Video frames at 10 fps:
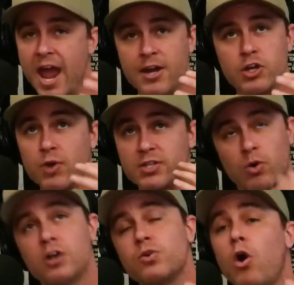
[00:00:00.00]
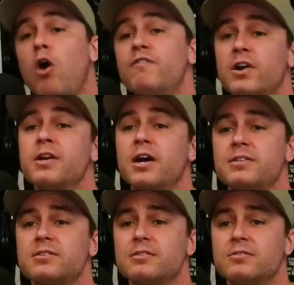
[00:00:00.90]
And you guys were also all very
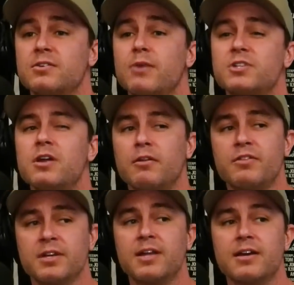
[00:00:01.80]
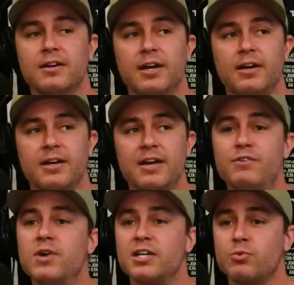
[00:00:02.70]
nice. So that was another thing. Like
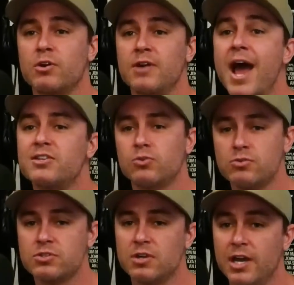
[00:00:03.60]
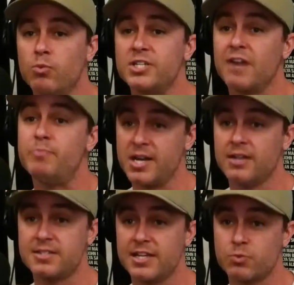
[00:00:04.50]
if you guys were assholes, which I've been
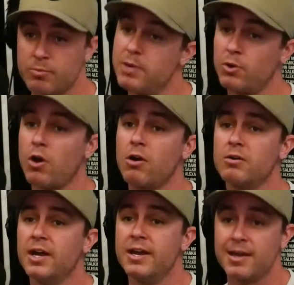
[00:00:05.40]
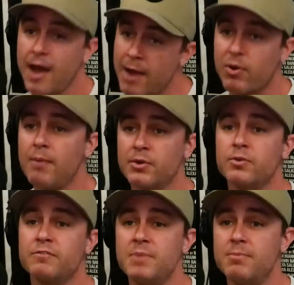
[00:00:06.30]
on sets where people are, I probably
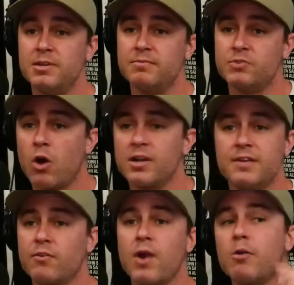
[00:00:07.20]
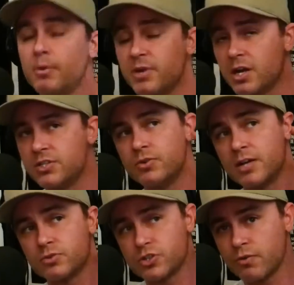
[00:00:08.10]
would have maybe gone a different route. But because you
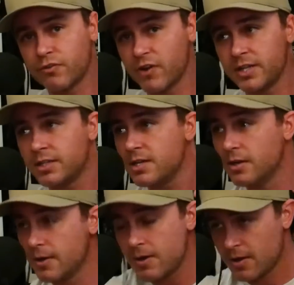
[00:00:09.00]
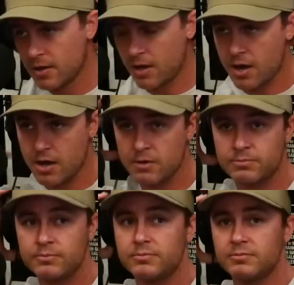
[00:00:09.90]
guys were so friendly, and
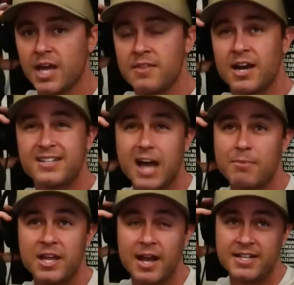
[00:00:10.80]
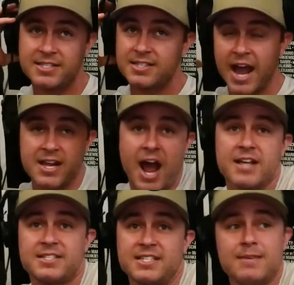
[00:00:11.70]
then on top of that,
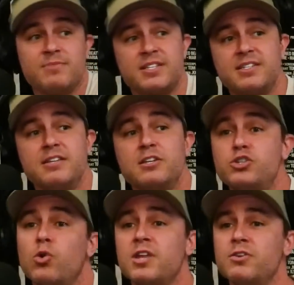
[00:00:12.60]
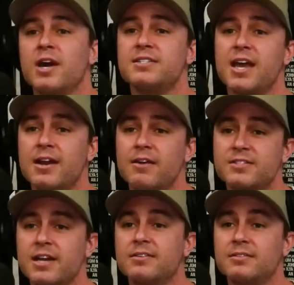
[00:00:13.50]
I seemed to see the joy that you guys had. I
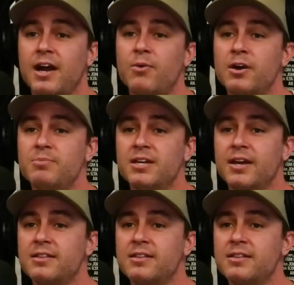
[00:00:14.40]
was like, I want to